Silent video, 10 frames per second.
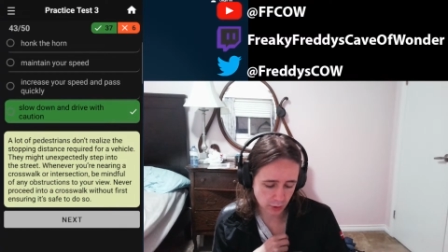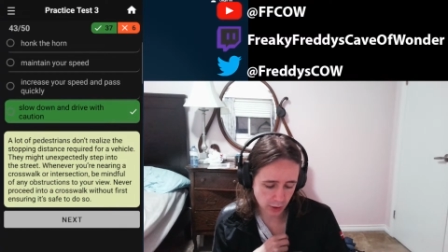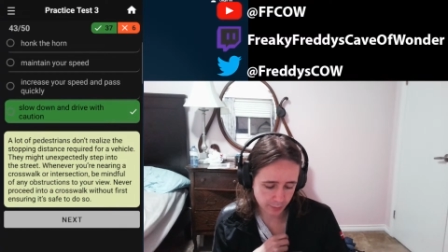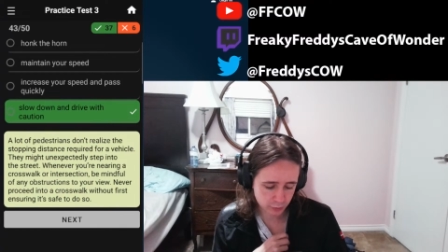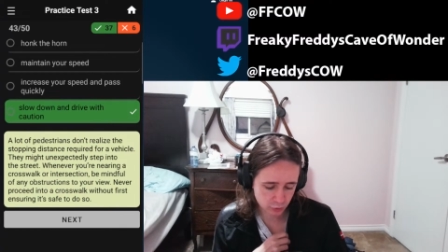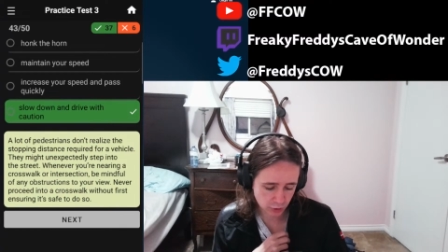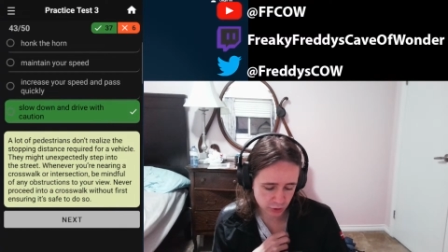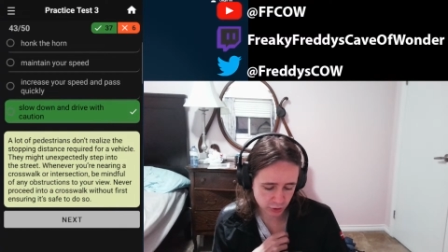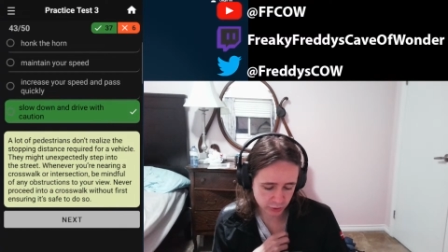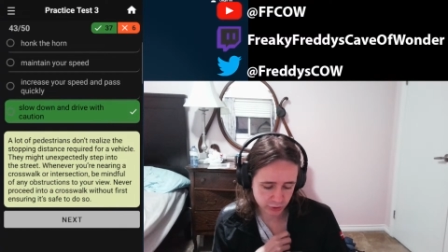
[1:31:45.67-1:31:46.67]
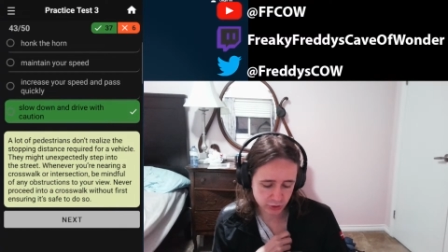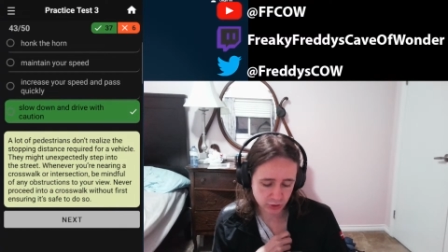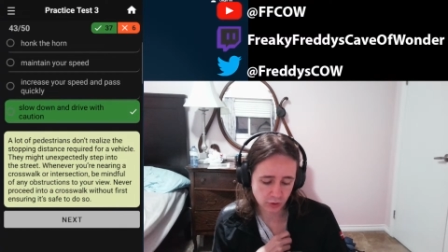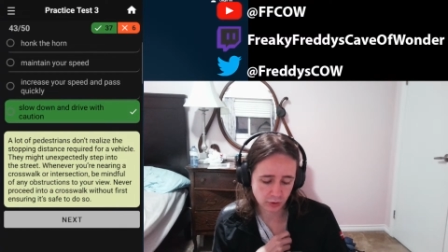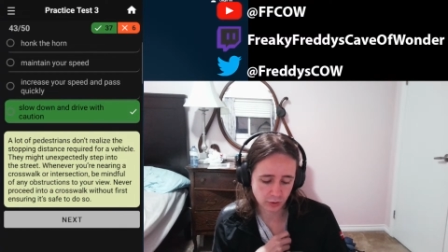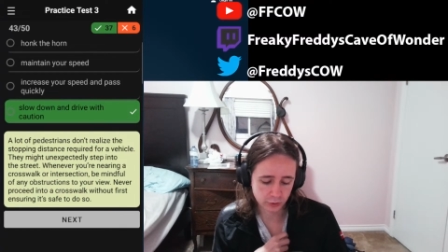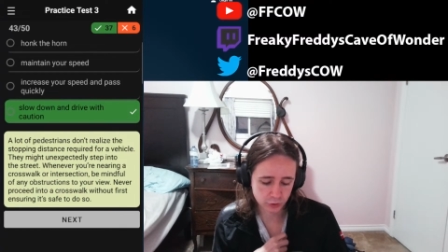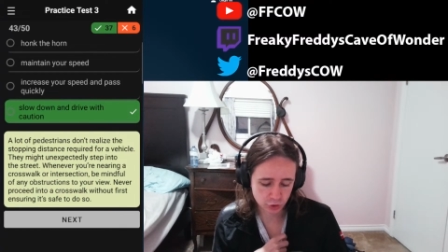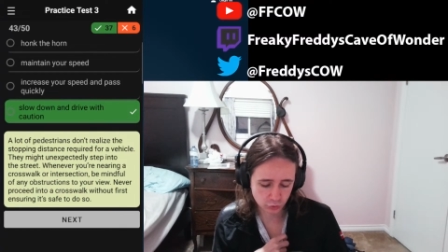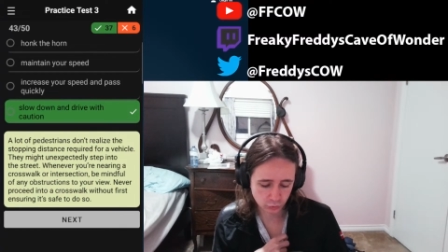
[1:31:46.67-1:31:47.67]
obstructions
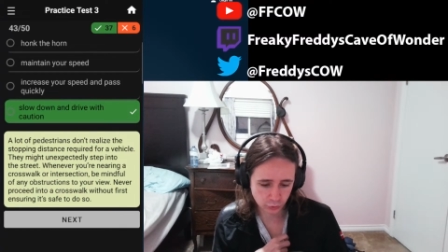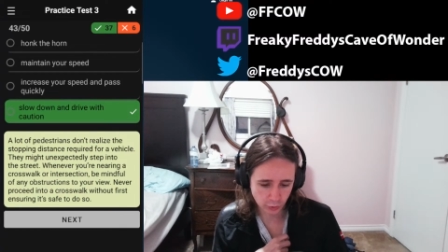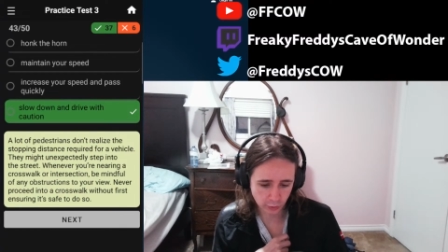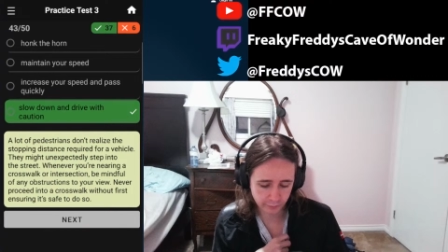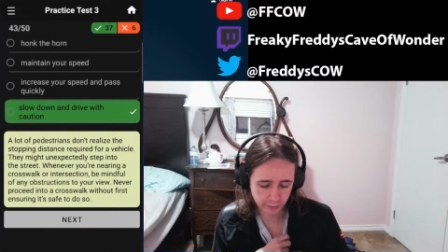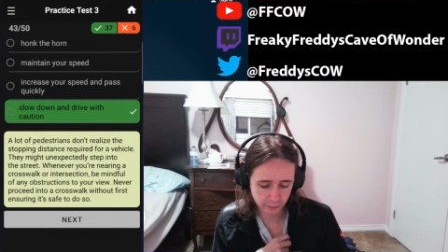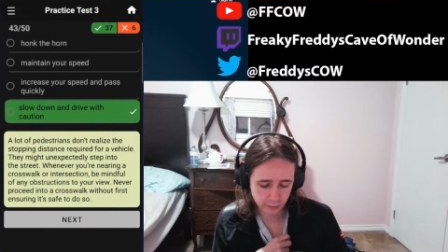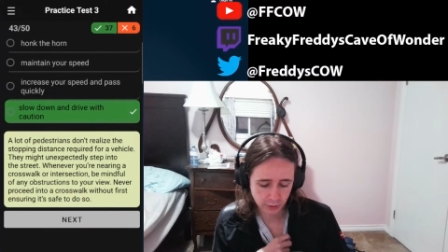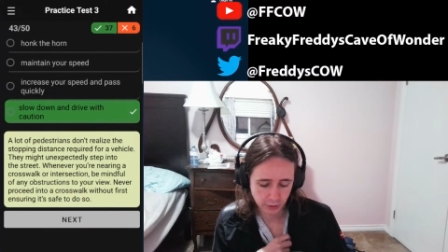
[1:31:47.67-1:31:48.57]
to your view.